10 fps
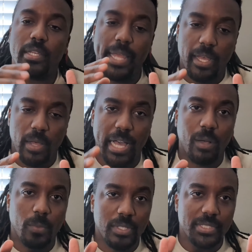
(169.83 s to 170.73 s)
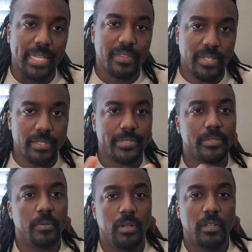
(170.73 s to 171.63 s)
Now, I will say
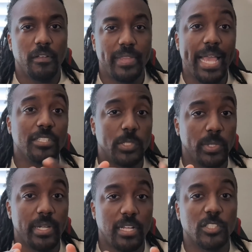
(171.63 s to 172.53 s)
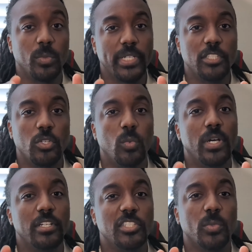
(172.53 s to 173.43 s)
this, the extra $200 will get you a
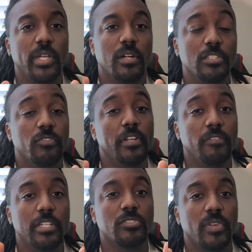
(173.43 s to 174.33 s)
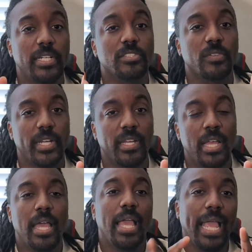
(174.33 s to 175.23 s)
120Hz refresh rate screen
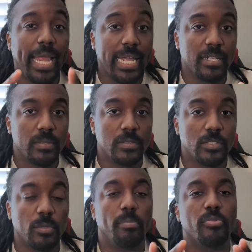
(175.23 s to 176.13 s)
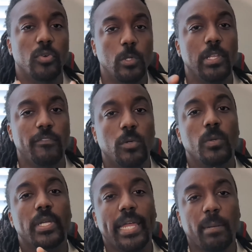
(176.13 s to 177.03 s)
and some Pro level
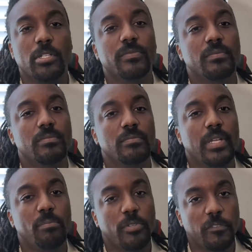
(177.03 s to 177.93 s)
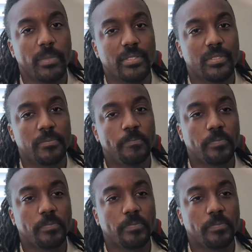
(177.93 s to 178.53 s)
camera improvements.